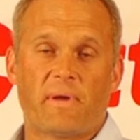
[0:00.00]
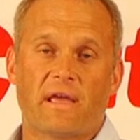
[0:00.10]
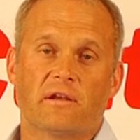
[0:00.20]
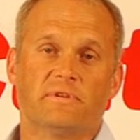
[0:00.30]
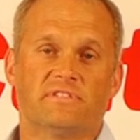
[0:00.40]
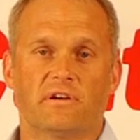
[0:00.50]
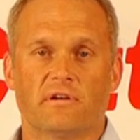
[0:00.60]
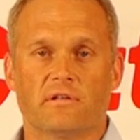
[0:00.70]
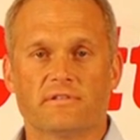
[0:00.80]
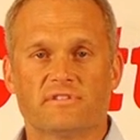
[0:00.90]
banner
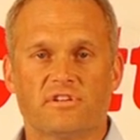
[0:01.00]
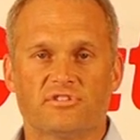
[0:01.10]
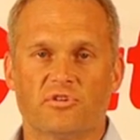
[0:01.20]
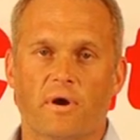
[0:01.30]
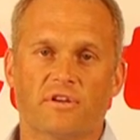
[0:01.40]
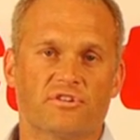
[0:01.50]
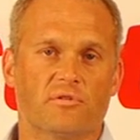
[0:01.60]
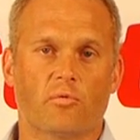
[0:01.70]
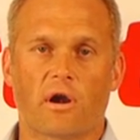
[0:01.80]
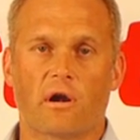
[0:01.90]
material in a
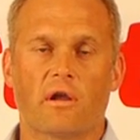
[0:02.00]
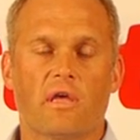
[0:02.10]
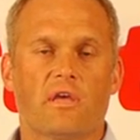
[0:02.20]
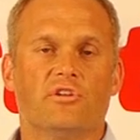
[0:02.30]
situation where